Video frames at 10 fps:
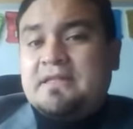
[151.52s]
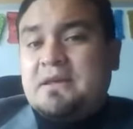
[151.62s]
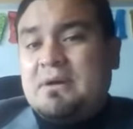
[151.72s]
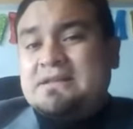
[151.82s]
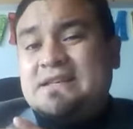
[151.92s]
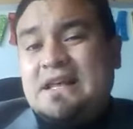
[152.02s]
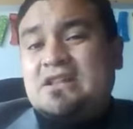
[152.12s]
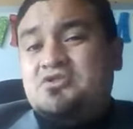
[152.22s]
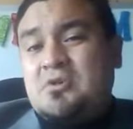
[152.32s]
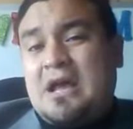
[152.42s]
The man's
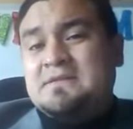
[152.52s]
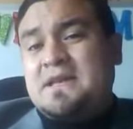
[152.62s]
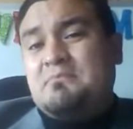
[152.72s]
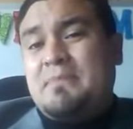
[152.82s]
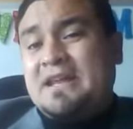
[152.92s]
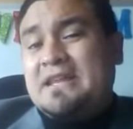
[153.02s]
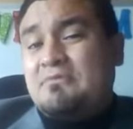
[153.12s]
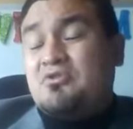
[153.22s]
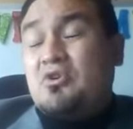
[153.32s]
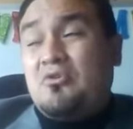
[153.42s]
guilt drives him mad
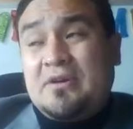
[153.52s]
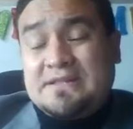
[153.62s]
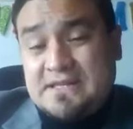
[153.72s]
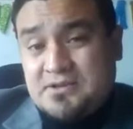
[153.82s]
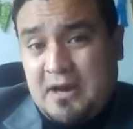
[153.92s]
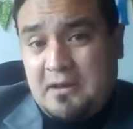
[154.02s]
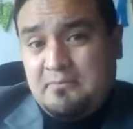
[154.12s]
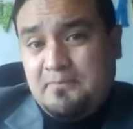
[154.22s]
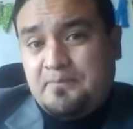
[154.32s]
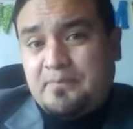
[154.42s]
enough to confess his crime.
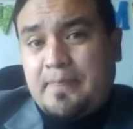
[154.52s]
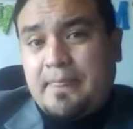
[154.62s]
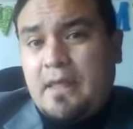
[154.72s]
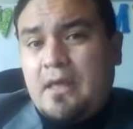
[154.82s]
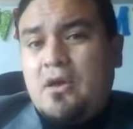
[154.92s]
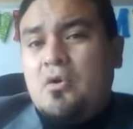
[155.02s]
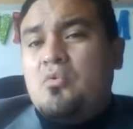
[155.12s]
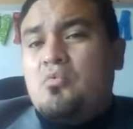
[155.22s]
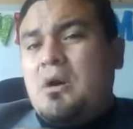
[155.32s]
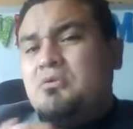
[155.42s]

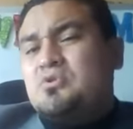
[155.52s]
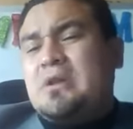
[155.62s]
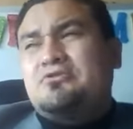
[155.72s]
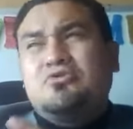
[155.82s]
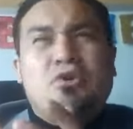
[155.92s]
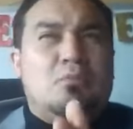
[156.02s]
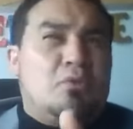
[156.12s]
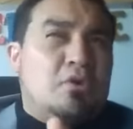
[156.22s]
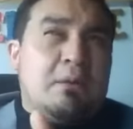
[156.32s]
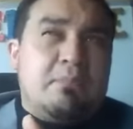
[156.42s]
What would you like to know
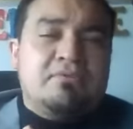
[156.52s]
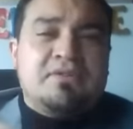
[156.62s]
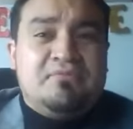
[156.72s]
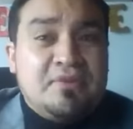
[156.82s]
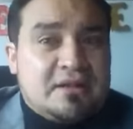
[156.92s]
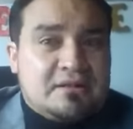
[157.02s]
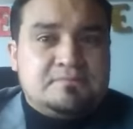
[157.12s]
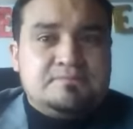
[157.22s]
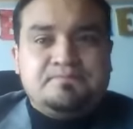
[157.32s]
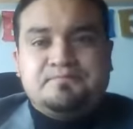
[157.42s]
more about the
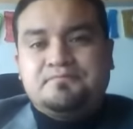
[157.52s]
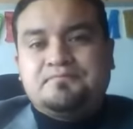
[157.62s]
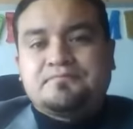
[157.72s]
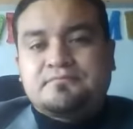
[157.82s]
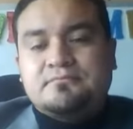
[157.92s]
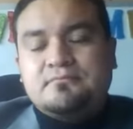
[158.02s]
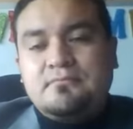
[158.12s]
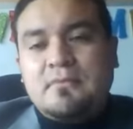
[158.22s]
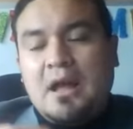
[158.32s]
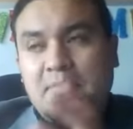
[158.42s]
film?
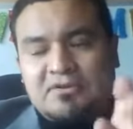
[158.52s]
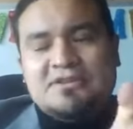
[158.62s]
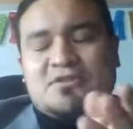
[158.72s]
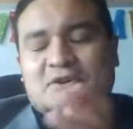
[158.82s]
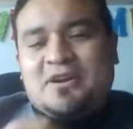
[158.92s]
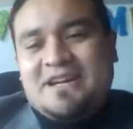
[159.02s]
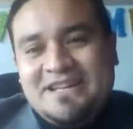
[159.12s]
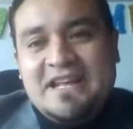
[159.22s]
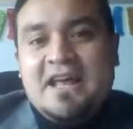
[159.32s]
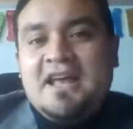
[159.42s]
about the story.
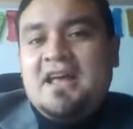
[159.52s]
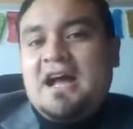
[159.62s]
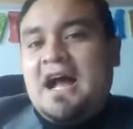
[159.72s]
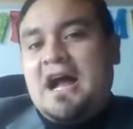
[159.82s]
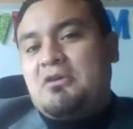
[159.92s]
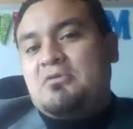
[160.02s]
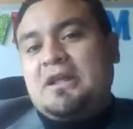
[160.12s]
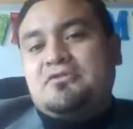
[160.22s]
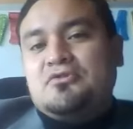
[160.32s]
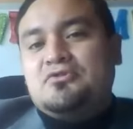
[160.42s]
Uh, I would
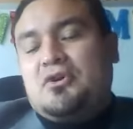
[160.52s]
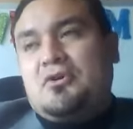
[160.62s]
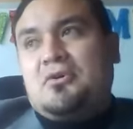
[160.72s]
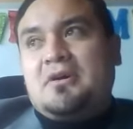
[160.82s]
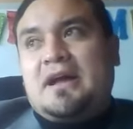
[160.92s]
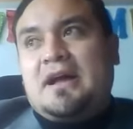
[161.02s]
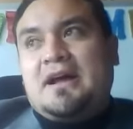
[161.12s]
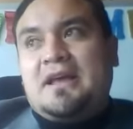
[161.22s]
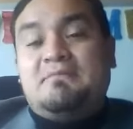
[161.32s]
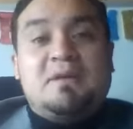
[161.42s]
like to know
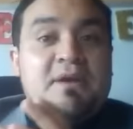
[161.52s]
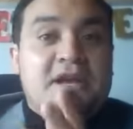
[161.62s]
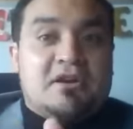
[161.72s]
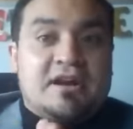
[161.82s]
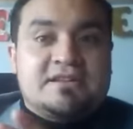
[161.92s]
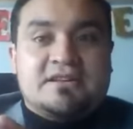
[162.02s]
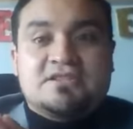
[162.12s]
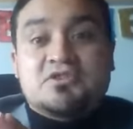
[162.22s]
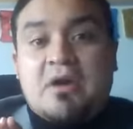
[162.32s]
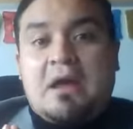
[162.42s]
uh, if the main
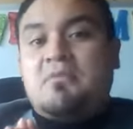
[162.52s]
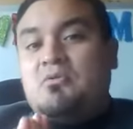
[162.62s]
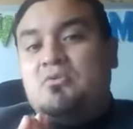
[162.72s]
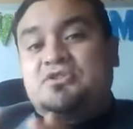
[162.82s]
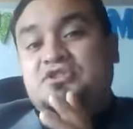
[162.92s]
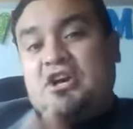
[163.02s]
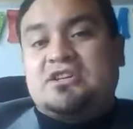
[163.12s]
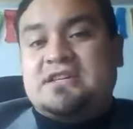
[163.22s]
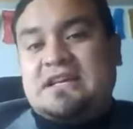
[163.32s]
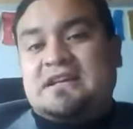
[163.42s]
character's crime was
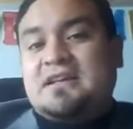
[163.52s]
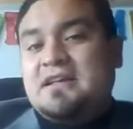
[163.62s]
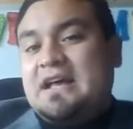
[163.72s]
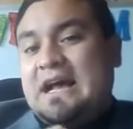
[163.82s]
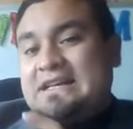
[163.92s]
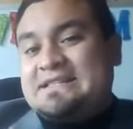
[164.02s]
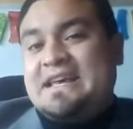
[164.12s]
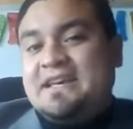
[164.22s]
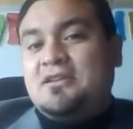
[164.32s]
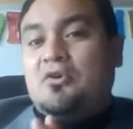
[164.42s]
judged as
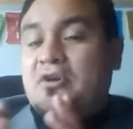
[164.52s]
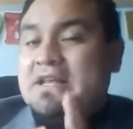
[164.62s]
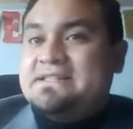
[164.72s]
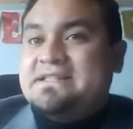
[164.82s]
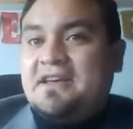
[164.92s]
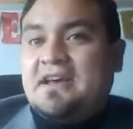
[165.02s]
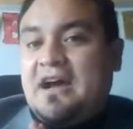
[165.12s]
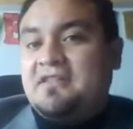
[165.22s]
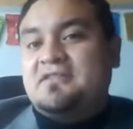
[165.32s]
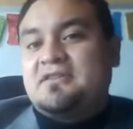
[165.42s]
sane or insane
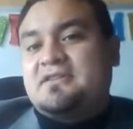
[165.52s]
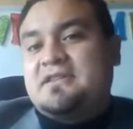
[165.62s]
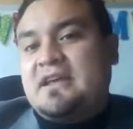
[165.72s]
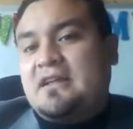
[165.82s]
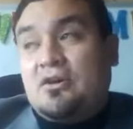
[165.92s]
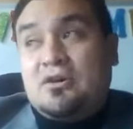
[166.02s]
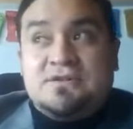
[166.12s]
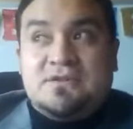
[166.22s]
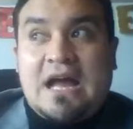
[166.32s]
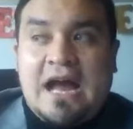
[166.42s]
under the
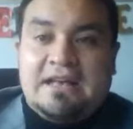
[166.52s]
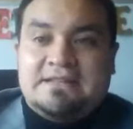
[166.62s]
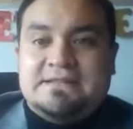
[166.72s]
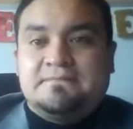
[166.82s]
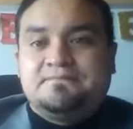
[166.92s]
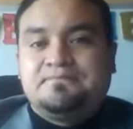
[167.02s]
law's eyes.